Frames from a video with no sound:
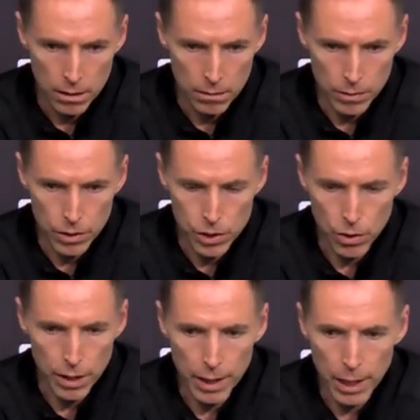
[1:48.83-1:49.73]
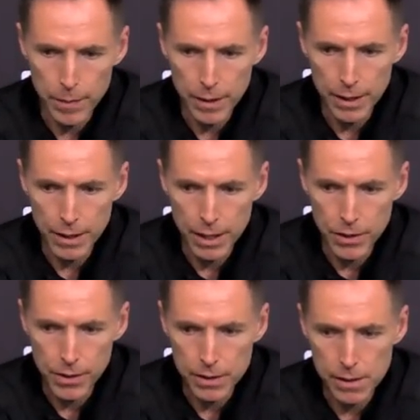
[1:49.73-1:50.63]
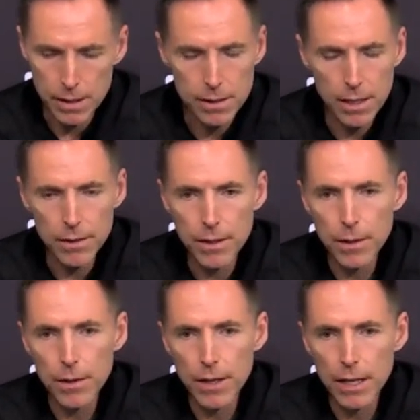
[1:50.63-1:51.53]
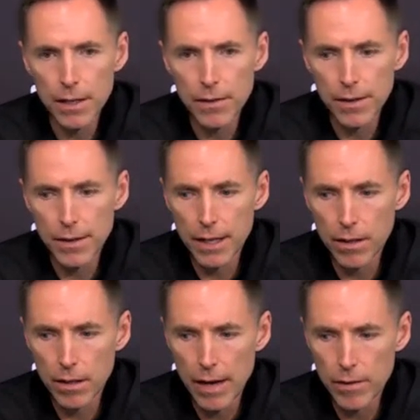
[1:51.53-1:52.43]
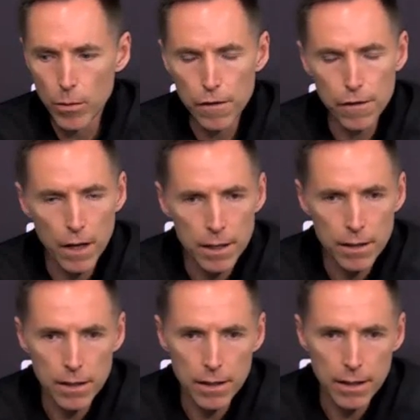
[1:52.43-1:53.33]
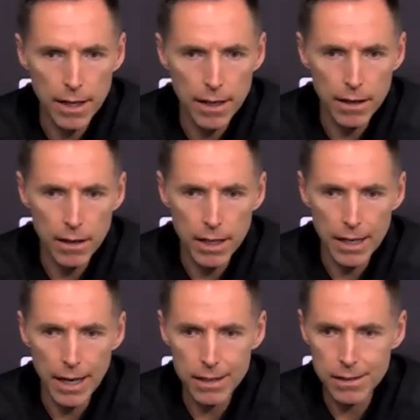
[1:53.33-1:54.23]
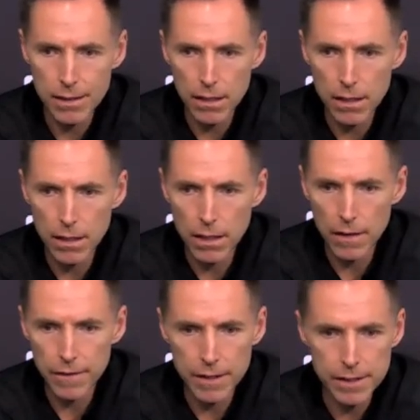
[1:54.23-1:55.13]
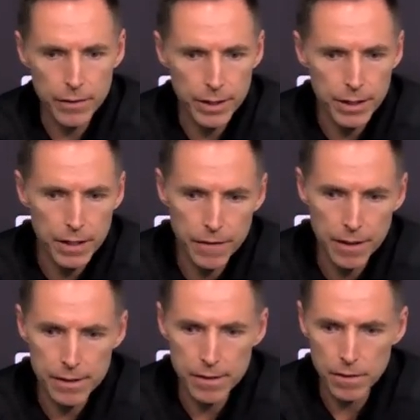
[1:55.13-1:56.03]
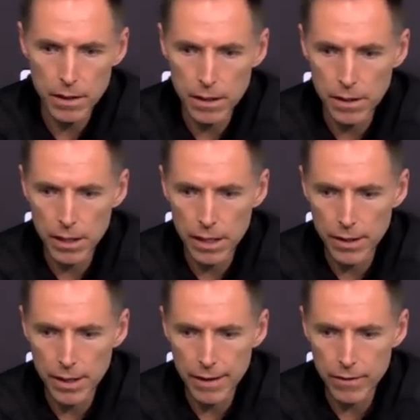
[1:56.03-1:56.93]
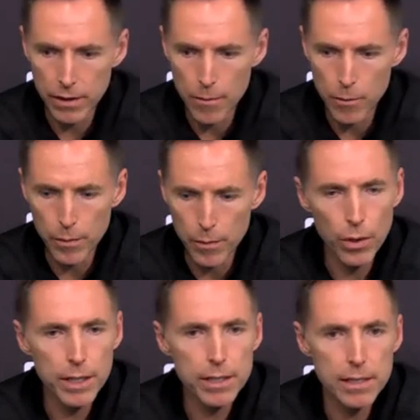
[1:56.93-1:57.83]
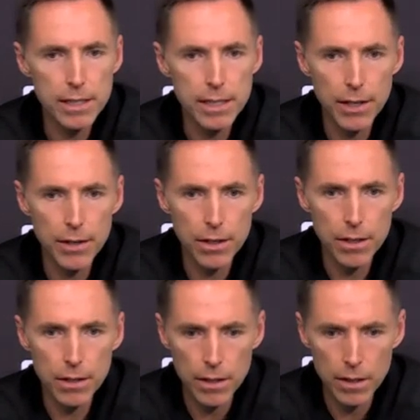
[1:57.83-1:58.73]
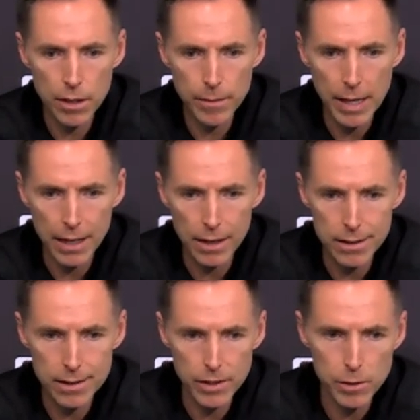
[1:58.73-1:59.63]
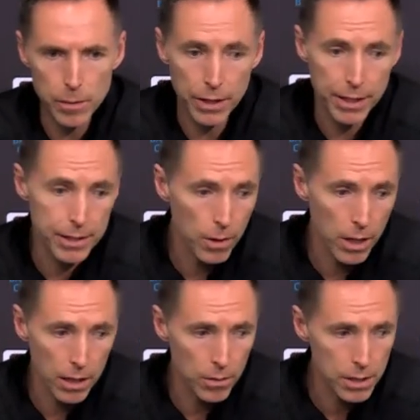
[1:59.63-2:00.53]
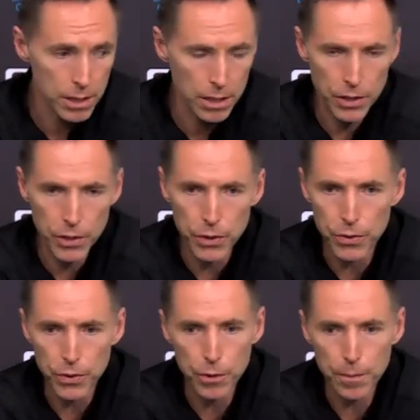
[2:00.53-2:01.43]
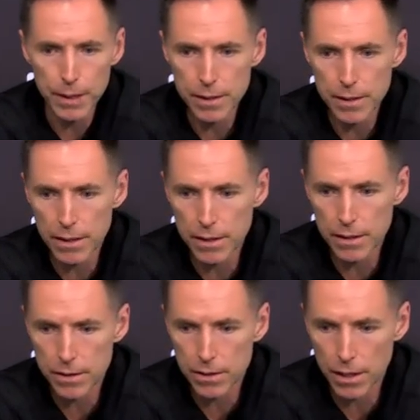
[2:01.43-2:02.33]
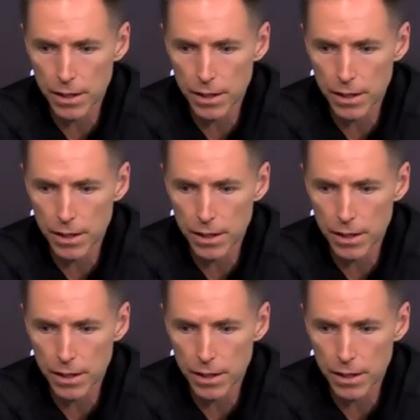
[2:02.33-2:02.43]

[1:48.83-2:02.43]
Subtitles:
you know, showing up, and you can sense it out there that they're having more fun, that they're connected offensively and defensively, that they have a lot more poise together. That collective experience, while we're still a new group, is starting to